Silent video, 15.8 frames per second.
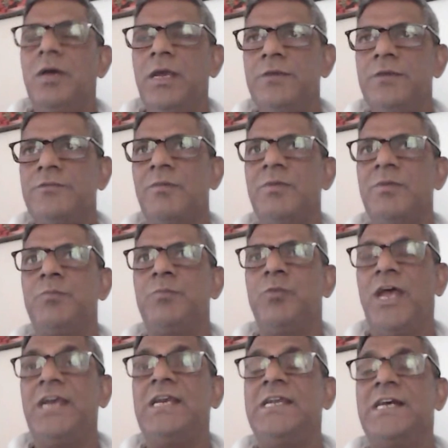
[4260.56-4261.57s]
In somebody
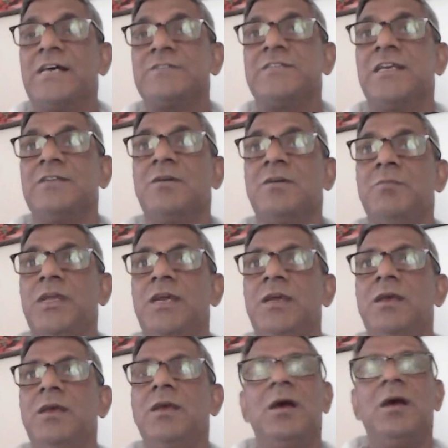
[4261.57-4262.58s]
politely asking
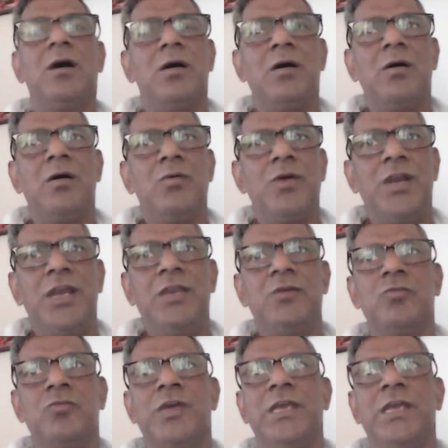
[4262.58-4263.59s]
somebody, where are
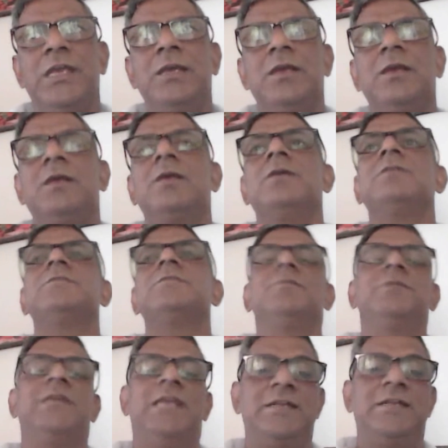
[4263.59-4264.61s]
you going?
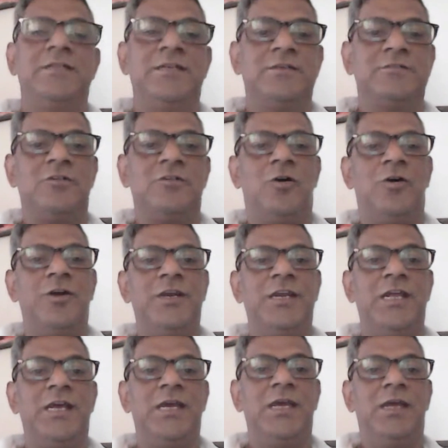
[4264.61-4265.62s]
Something like this. Or
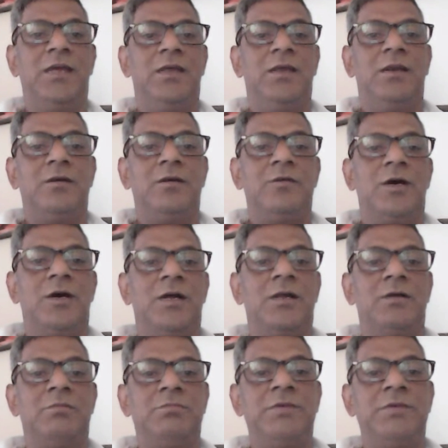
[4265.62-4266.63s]
in
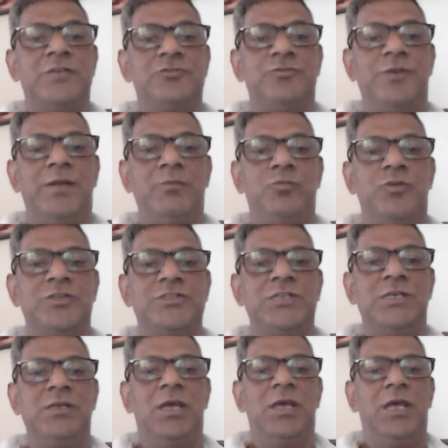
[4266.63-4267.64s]
a yesterday
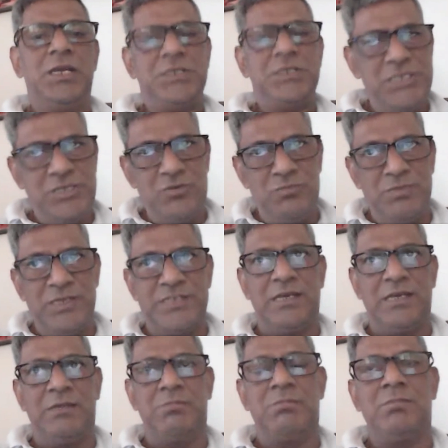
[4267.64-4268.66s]
question, did you
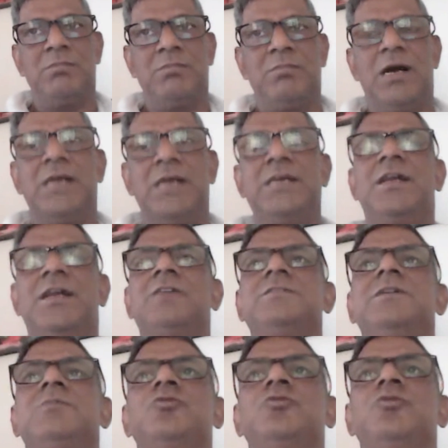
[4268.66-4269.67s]
meet him? I had
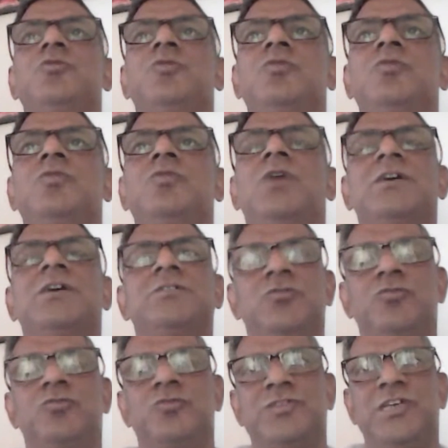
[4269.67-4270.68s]
asked you
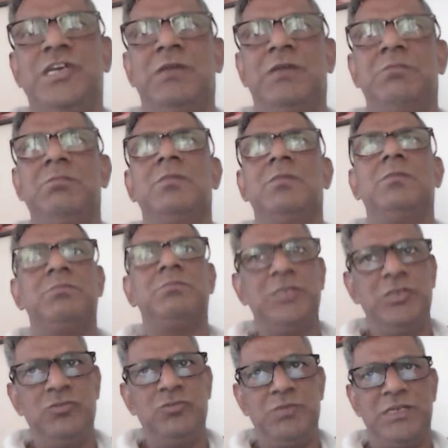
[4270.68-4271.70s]
to see him.
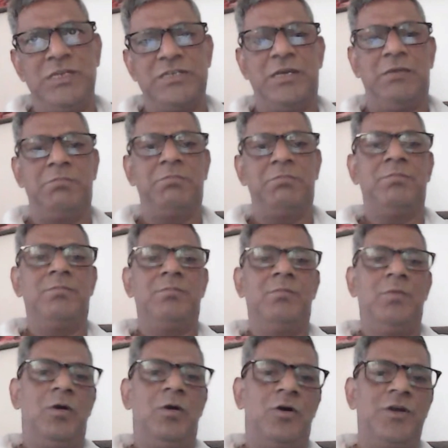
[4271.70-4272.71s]
Did you meet him?
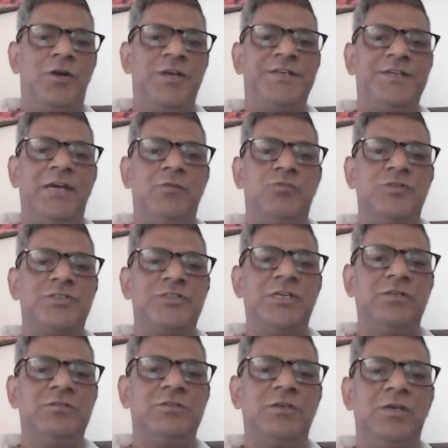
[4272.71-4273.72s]
Or in tag
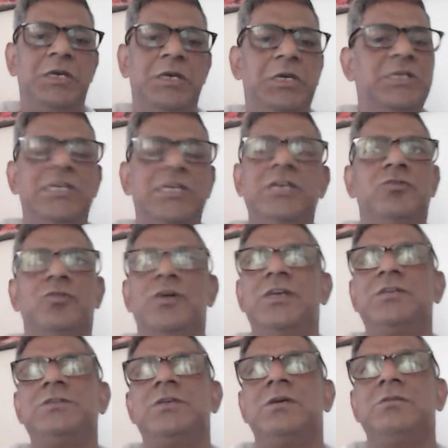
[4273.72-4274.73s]
questions, he didn't do
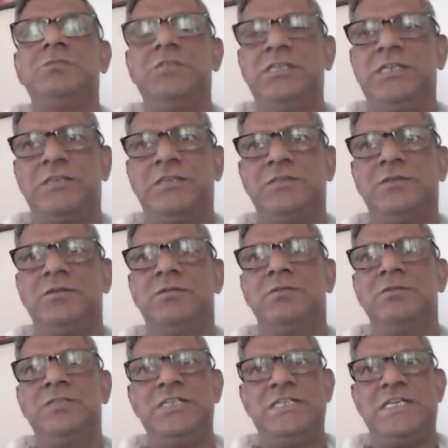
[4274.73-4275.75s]
it. Did he?
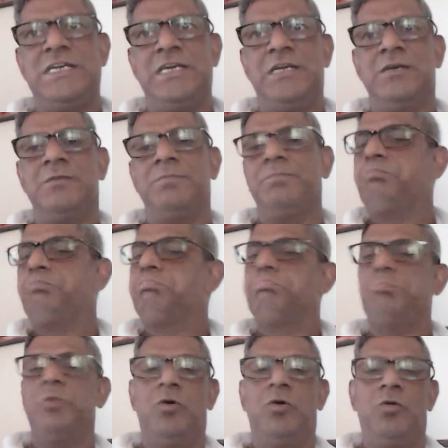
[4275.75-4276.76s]
Did he?
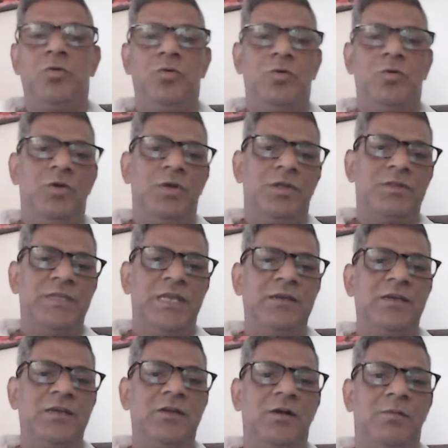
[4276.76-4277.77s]
No.
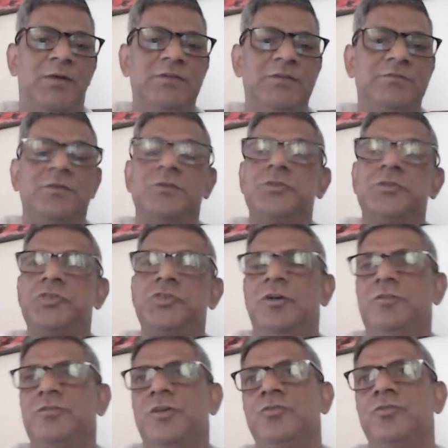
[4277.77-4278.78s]
Then in commands,
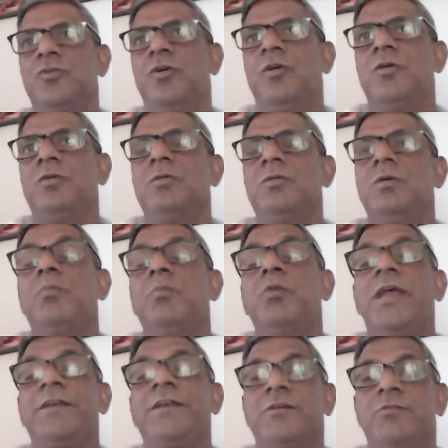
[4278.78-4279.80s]
shut the door.
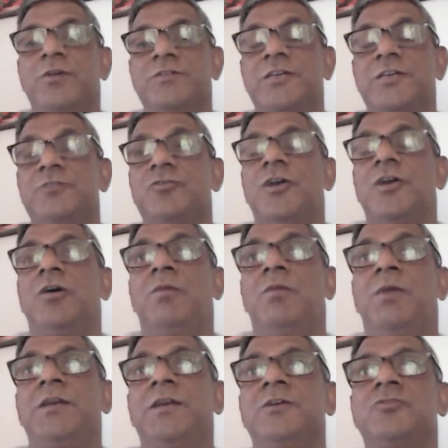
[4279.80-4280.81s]
Polite request. It's not a
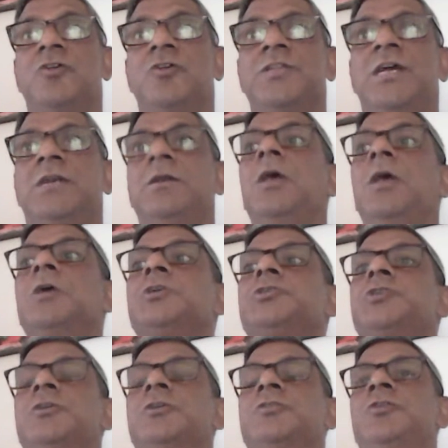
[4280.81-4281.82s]
command. It's not that.
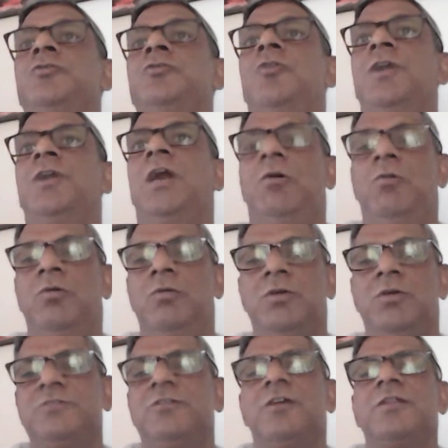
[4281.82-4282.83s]
Shut the door now.
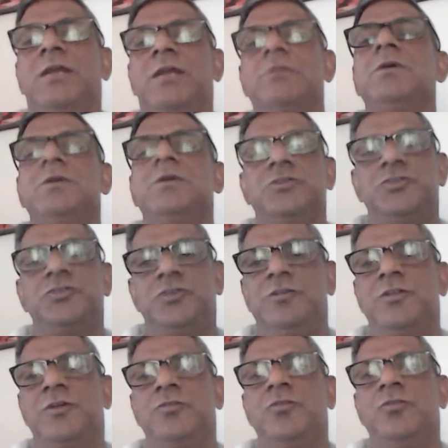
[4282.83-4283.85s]
It's not that.
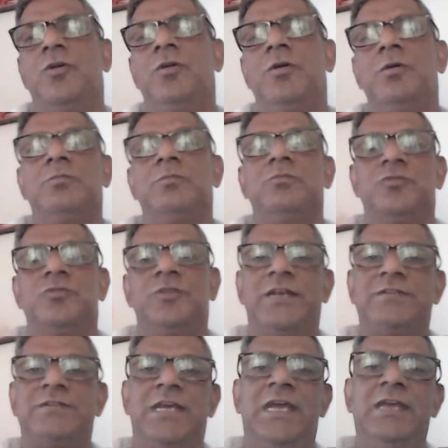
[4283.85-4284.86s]
Shut the door. So
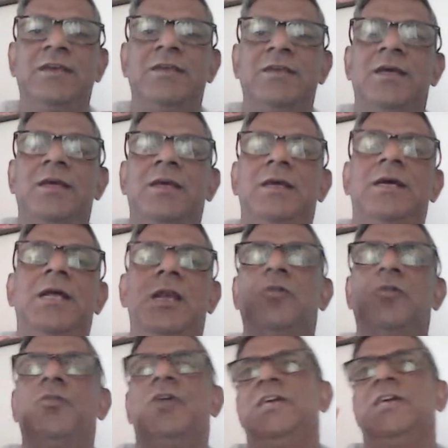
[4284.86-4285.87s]
that's again
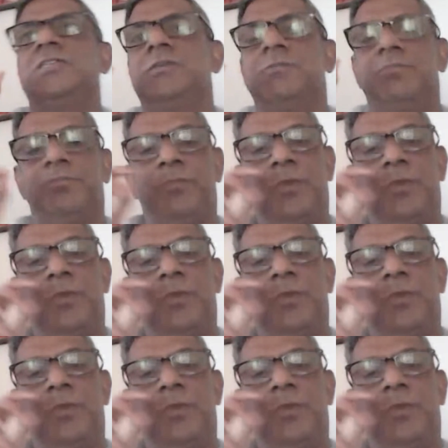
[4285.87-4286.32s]
low rise.